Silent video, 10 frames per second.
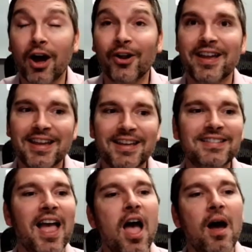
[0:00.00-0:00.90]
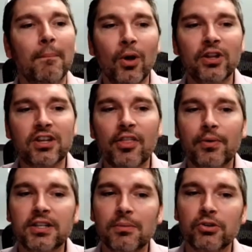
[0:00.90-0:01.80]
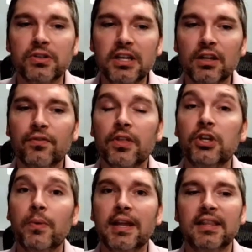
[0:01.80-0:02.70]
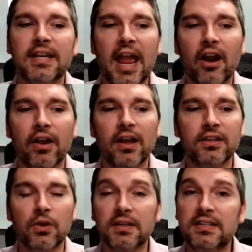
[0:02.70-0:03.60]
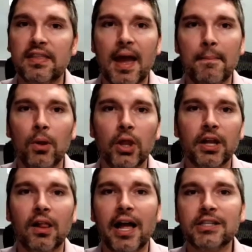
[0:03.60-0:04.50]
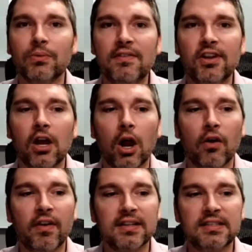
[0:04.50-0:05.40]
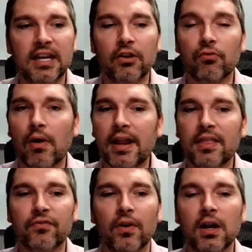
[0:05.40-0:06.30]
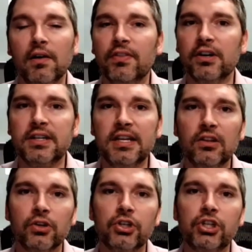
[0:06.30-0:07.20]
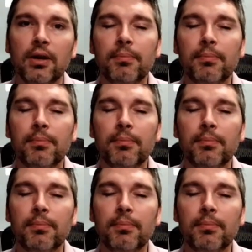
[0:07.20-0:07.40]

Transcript: is Mullen's authorized commercial dealer for the New England area, and you can see that Mullen Class 1 EV cargo van sitting right in the front of their dealership.